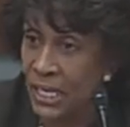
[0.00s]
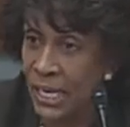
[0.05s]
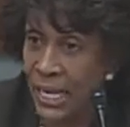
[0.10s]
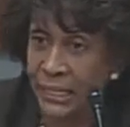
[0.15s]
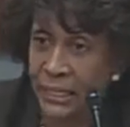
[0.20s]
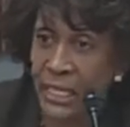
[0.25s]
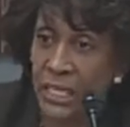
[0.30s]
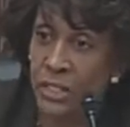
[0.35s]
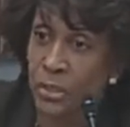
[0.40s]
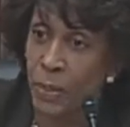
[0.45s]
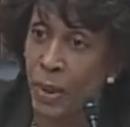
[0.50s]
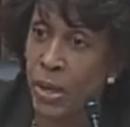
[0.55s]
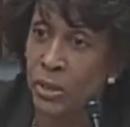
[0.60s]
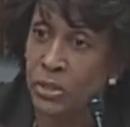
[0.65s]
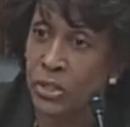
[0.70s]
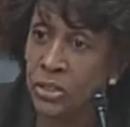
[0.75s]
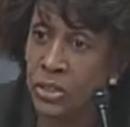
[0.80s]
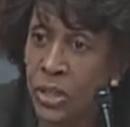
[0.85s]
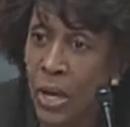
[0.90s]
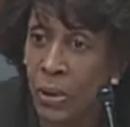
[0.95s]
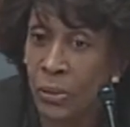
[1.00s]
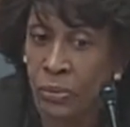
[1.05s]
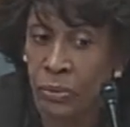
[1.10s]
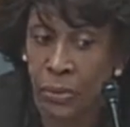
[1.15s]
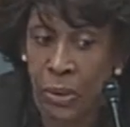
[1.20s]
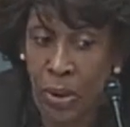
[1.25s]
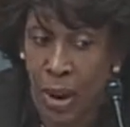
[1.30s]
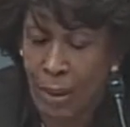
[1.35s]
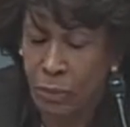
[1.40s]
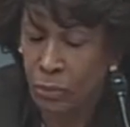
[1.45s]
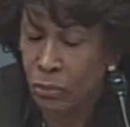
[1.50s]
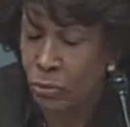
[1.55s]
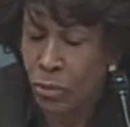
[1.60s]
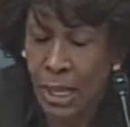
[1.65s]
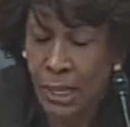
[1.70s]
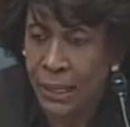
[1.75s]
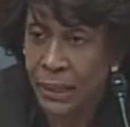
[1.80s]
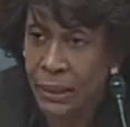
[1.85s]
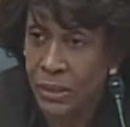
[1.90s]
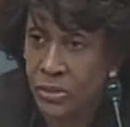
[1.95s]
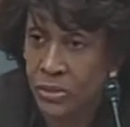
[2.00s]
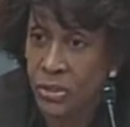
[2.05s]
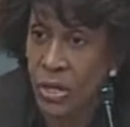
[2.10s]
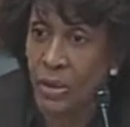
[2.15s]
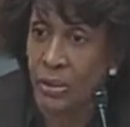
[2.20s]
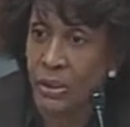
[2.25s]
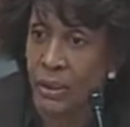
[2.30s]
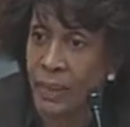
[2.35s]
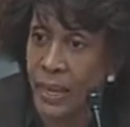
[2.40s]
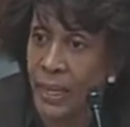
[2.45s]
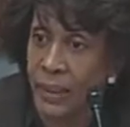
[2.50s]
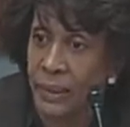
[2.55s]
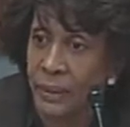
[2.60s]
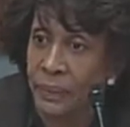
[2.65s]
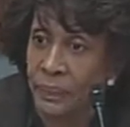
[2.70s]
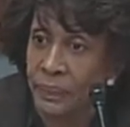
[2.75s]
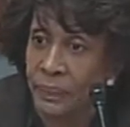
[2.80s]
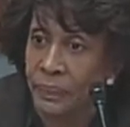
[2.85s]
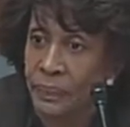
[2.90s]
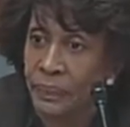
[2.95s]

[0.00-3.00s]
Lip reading: and let these mergers go through. I'm really concerned about it.